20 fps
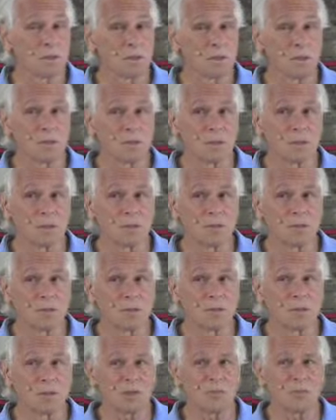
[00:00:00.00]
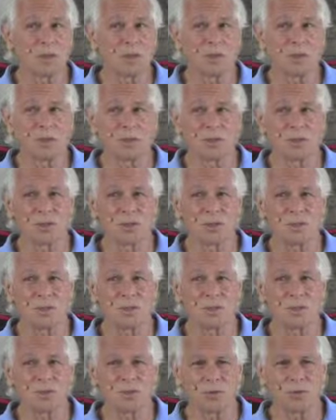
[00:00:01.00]
The real message
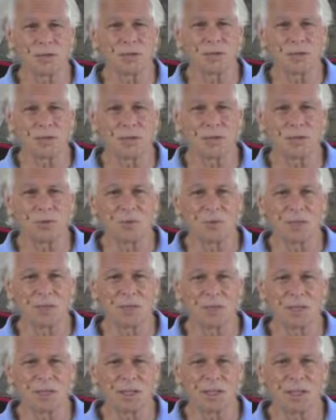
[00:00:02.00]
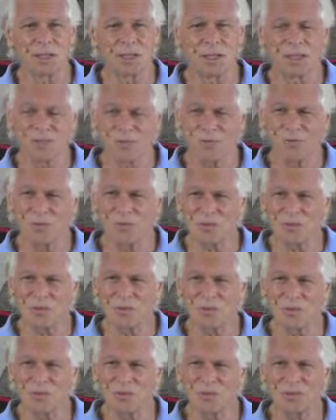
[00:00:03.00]
of the Buddha was that
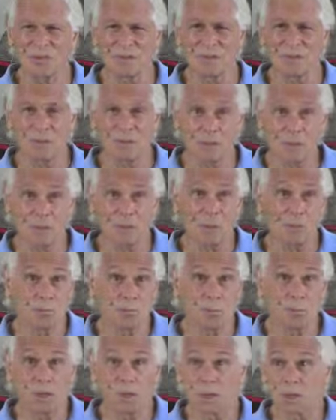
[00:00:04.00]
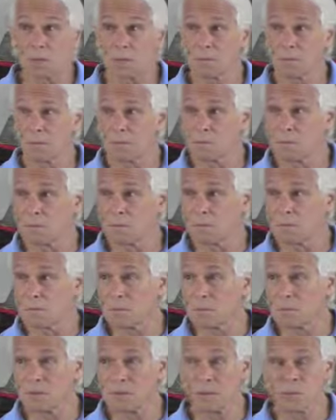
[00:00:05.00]
everyone is a Buddha.
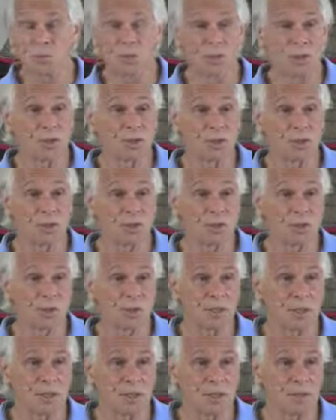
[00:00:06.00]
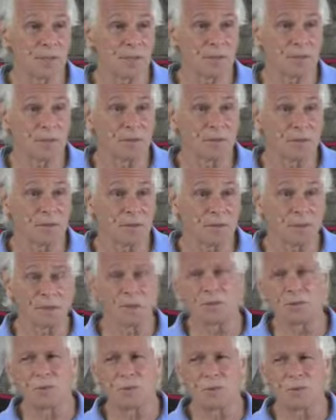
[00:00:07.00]
I mean, that's what he said in his enlightenment.
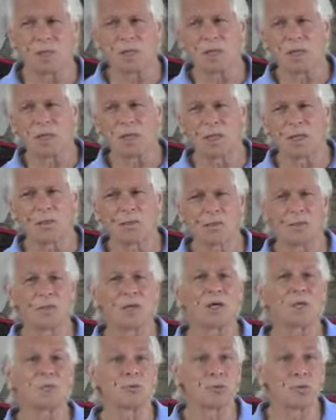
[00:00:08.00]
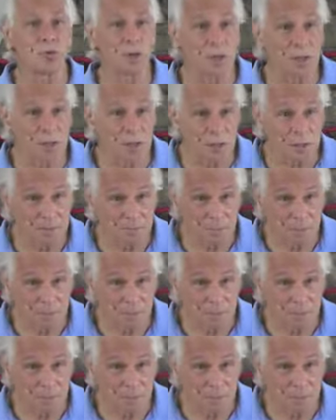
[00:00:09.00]
And he was dumbstruck.